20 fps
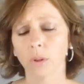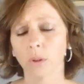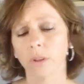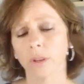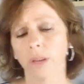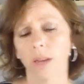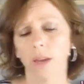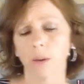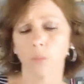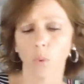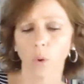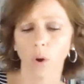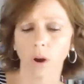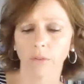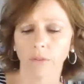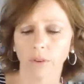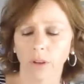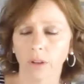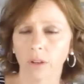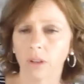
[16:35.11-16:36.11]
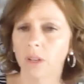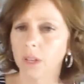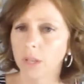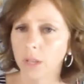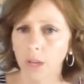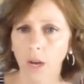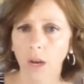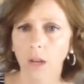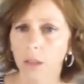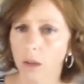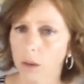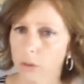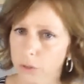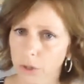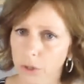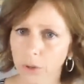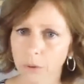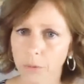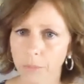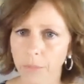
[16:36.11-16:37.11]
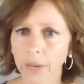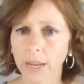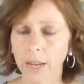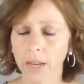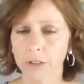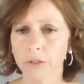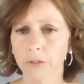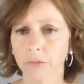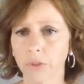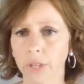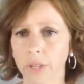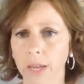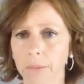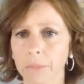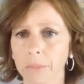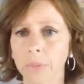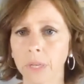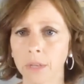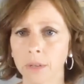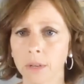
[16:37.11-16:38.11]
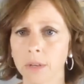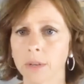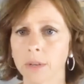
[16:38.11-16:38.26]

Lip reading: We're looking at more of a long-term medication for them.